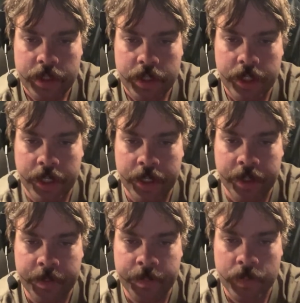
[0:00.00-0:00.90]

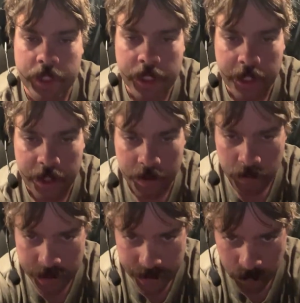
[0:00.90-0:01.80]
And then I got a
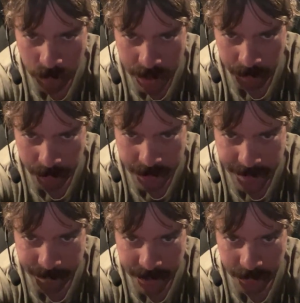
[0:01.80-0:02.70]
question. When will you have
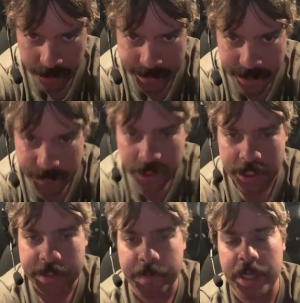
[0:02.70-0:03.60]
Michael Heist? I've talked
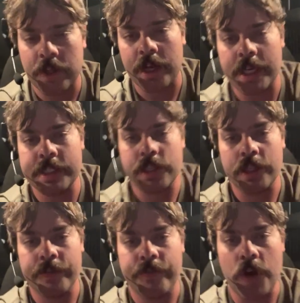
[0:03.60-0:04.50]
to Michael Heist on
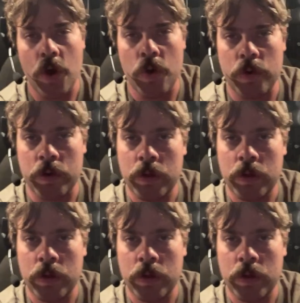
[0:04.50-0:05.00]
the phone.